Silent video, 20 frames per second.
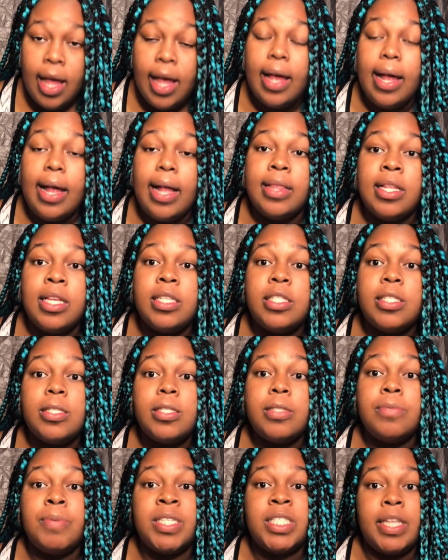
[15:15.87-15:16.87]
And this
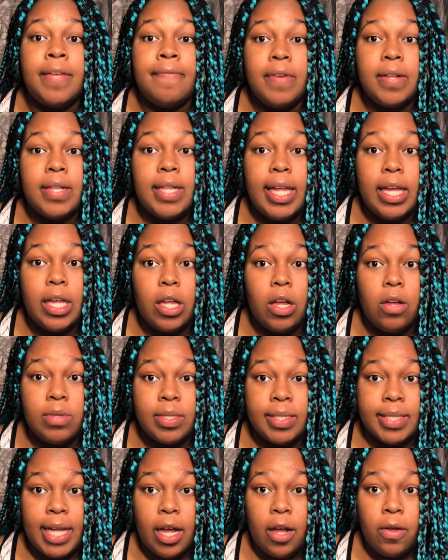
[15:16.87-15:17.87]
specifically
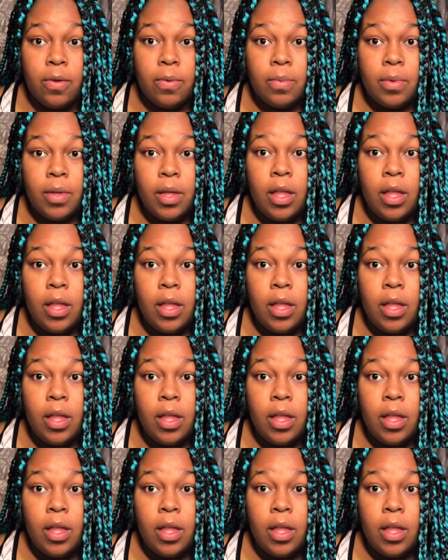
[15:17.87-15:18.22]
goes out